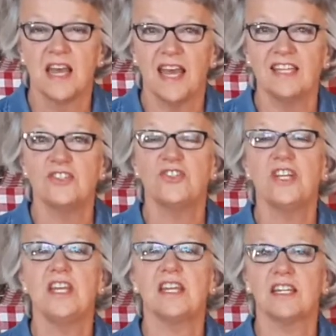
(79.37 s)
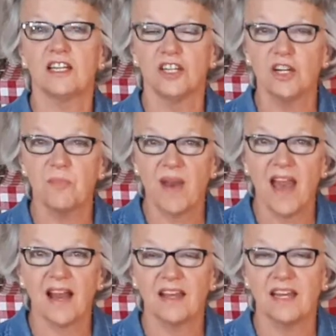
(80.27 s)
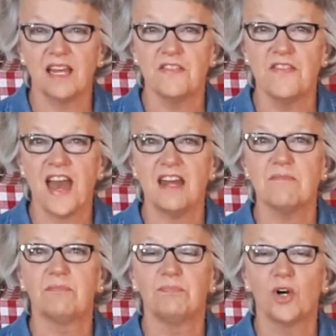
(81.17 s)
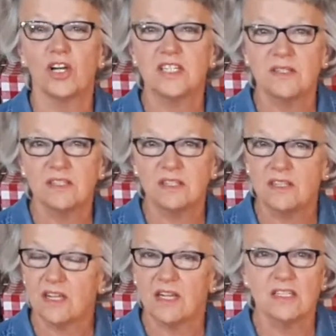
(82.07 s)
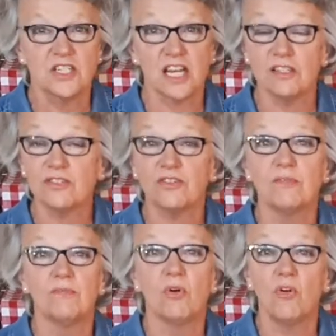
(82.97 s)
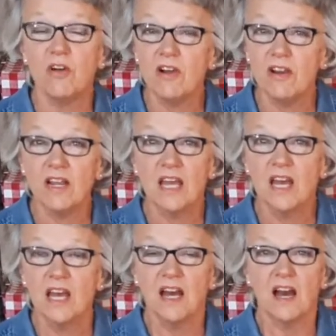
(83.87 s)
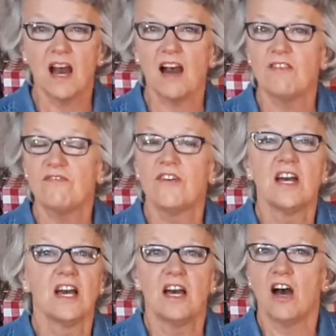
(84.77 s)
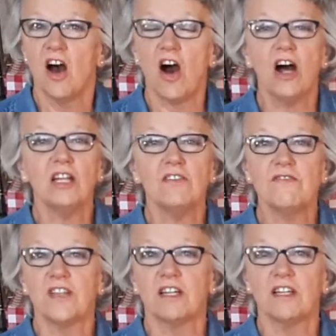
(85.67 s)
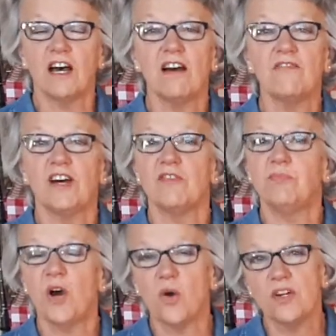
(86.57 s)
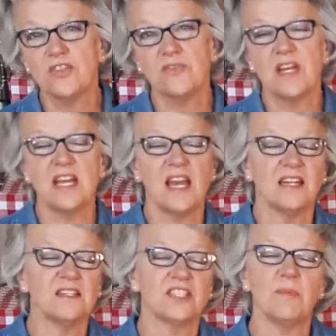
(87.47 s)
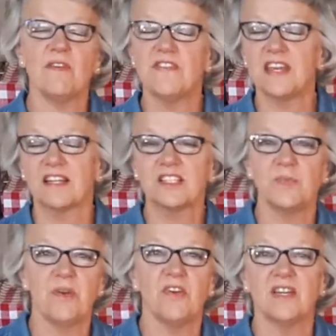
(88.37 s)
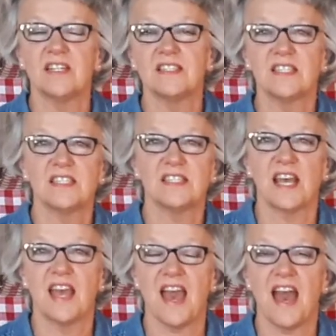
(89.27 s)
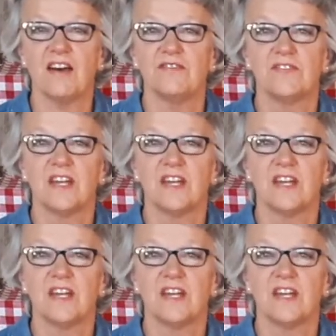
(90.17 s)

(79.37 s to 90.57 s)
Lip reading: and she can look back, and that book tells her more of all of the love of poetry and some of the experiences they have,